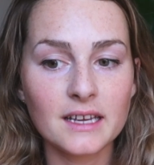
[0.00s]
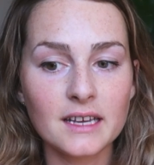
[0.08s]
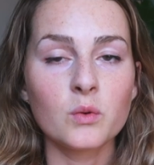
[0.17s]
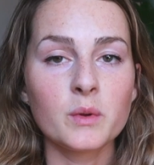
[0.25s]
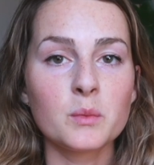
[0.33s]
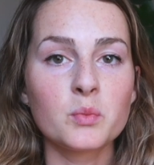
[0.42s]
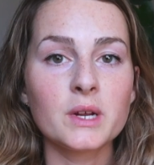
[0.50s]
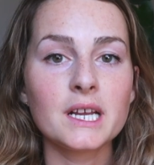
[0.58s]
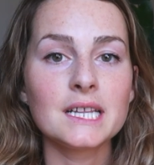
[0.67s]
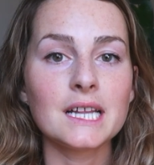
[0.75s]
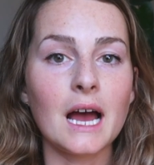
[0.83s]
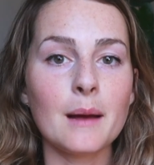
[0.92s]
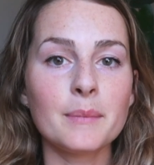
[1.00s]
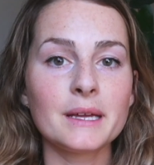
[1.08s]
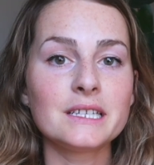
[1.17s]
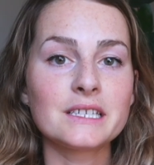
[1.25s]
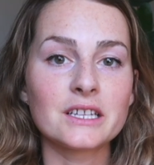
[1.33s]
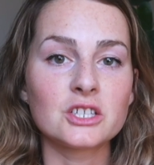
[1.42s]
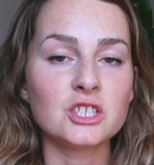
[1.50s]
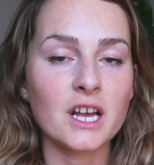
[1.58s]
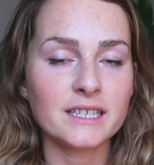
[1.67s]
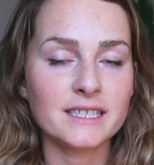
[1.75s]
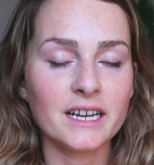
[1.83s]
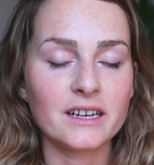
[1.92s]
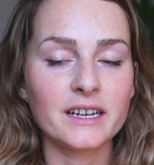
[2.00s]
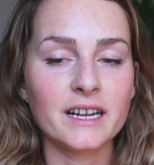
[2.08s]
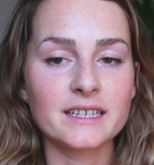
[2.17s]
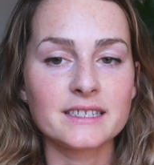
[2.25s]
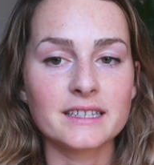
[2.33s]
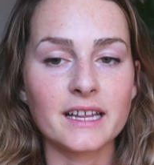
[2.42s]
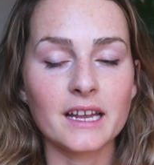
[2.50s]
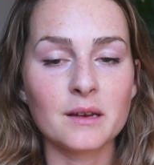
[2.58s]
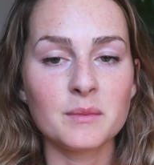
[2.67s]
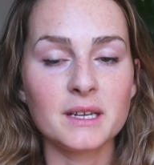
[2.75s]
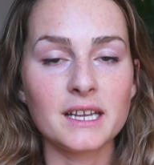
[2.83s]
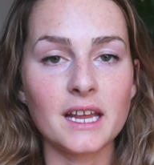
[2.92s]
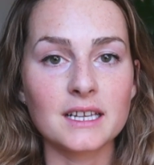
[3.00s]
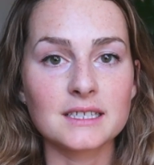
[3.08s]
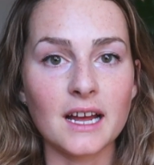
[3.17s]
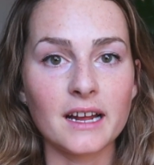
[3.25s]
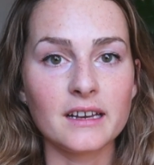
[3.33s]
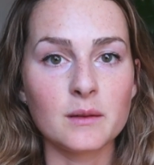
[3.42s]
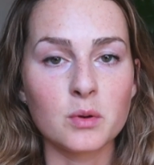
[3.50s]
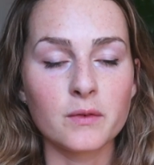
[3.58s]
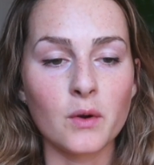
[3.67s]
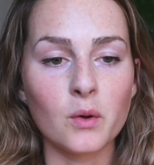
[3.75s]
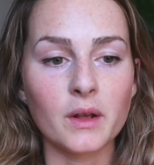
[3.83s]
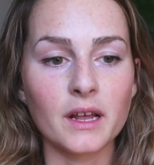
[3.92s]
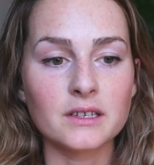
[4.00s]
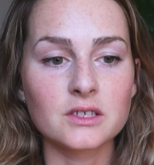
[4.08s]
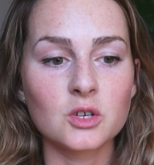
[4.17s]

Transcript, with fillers: When we breathe up into the chest areas, that can be anxiety provoking.